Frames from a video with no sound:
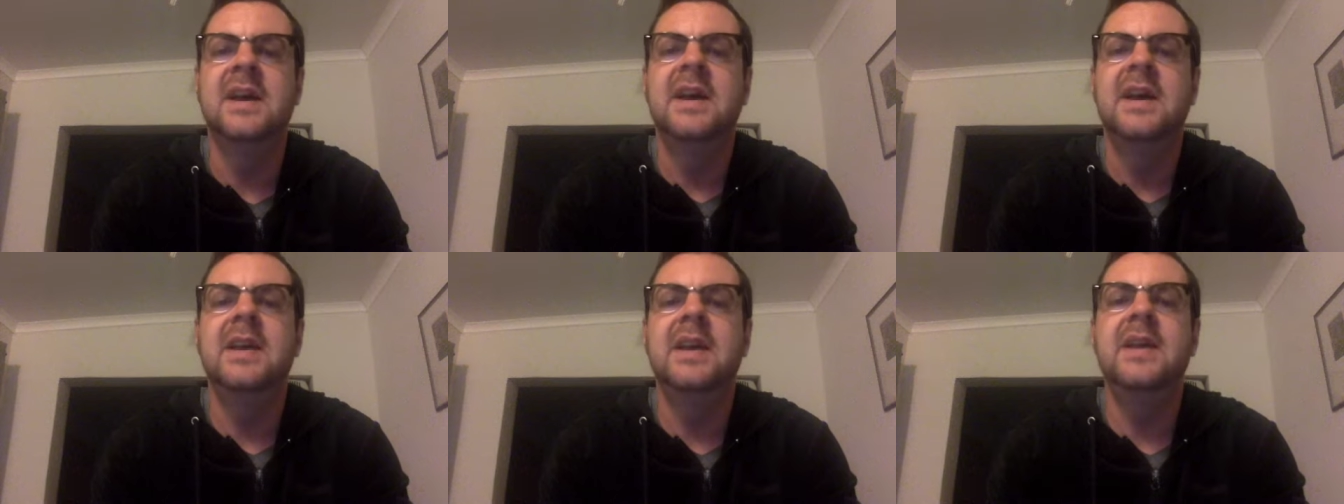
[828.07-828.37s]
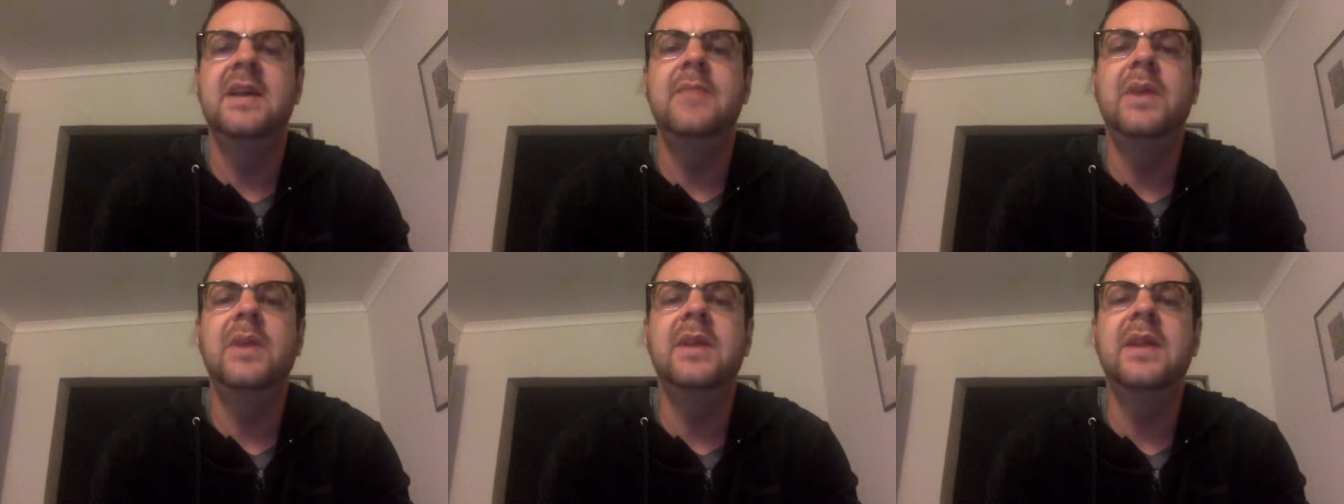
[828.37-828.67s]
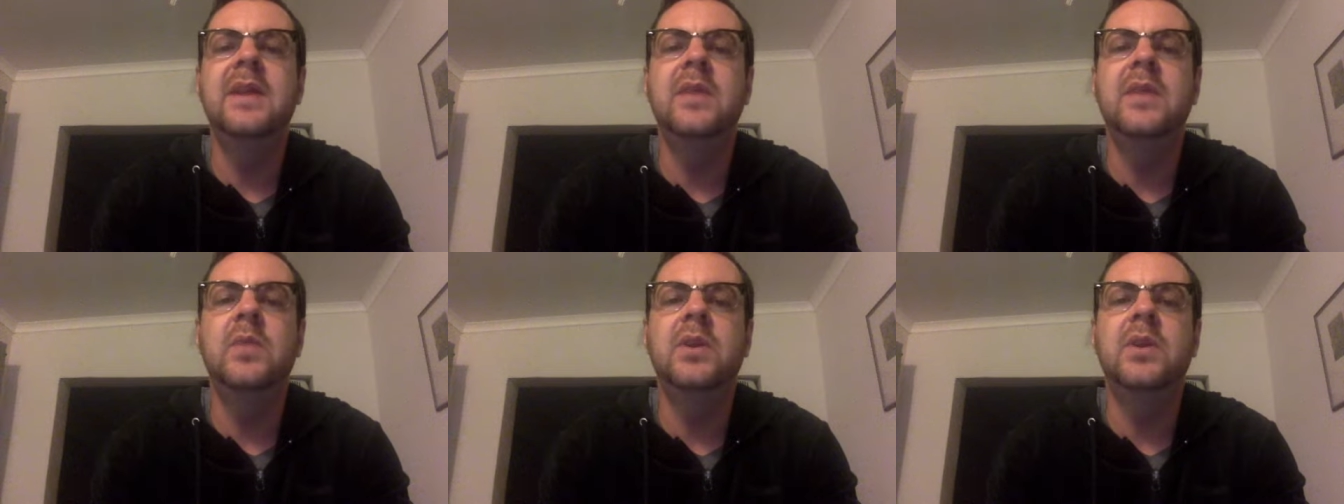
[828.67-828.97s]
keeping
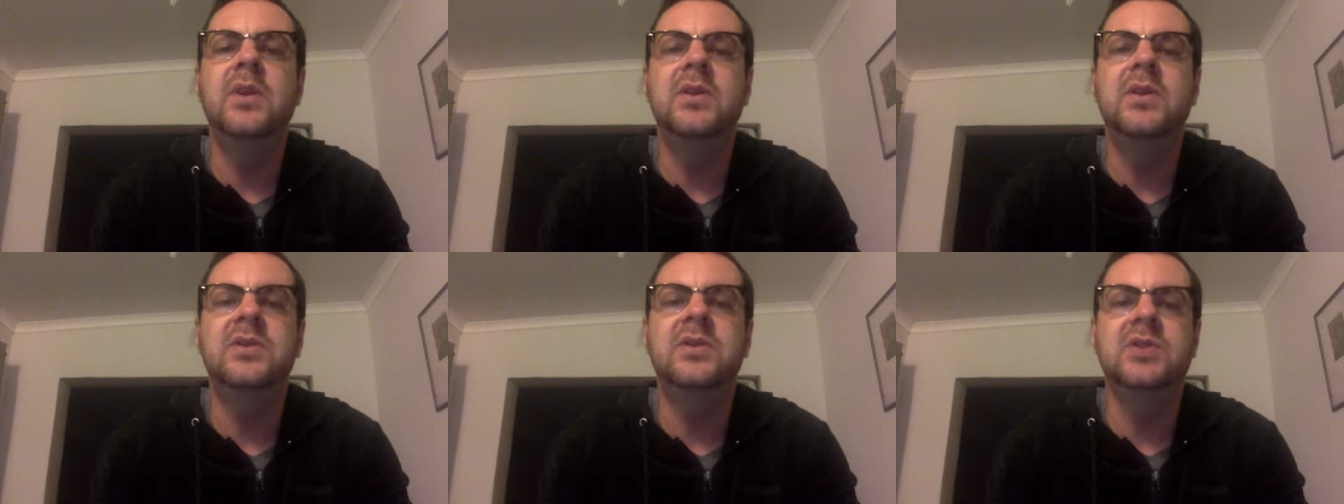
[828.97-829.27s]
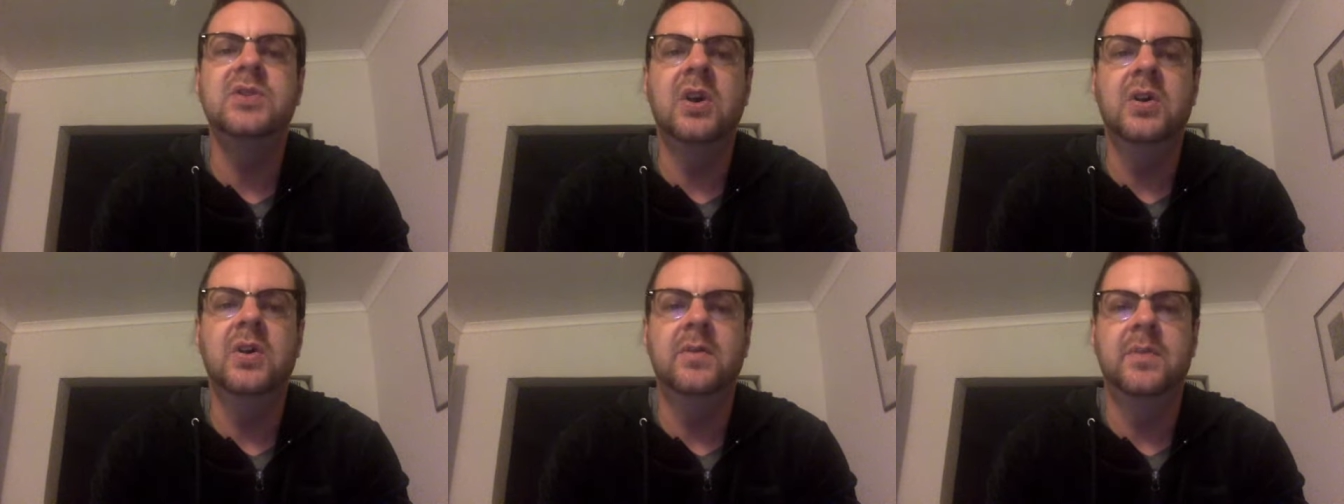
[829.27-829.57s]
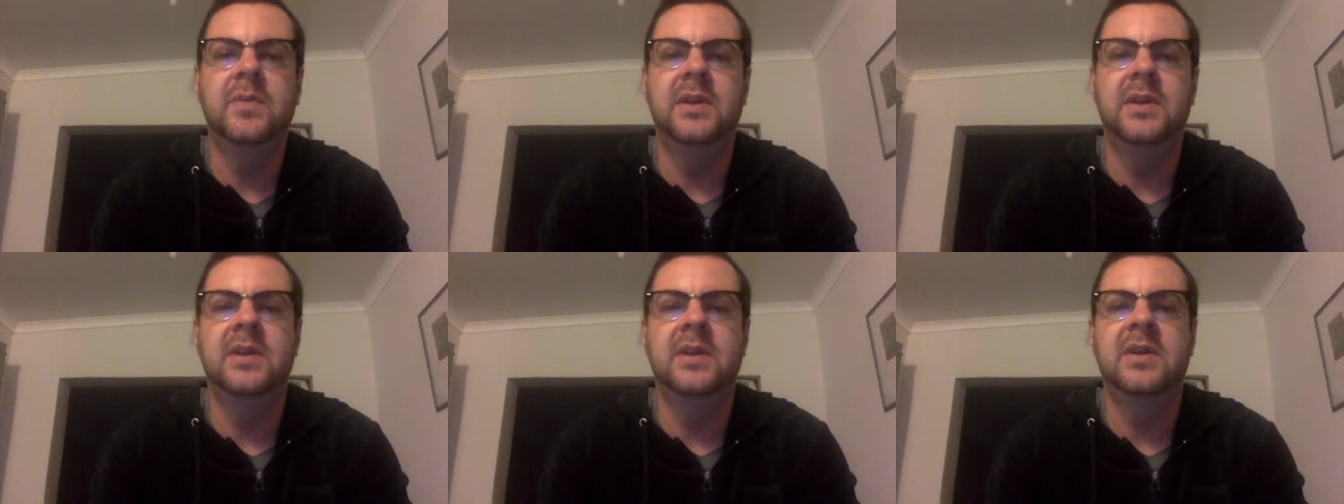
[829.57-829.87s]
their windows
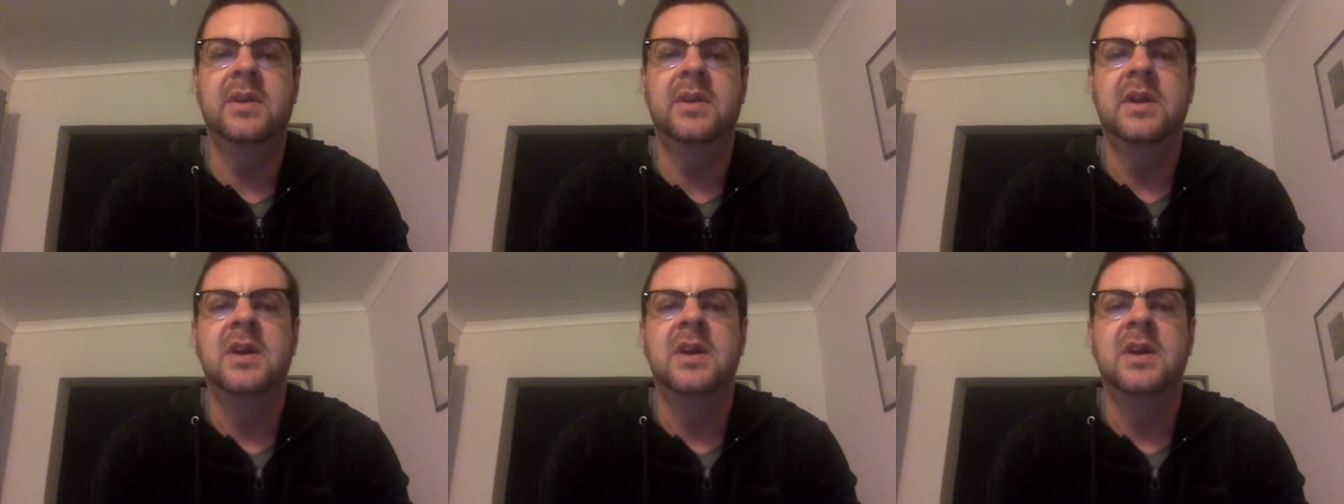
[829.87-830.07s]
open